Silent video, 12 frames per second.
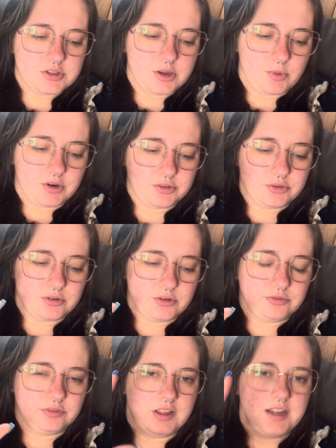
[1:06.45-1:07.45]
They wanted to
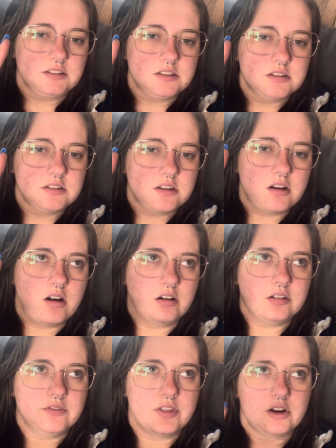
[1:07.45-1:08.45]
reflect
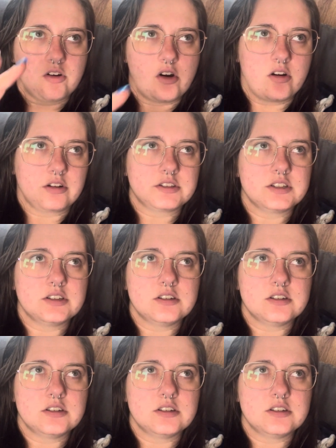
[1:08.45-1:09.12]
all of their art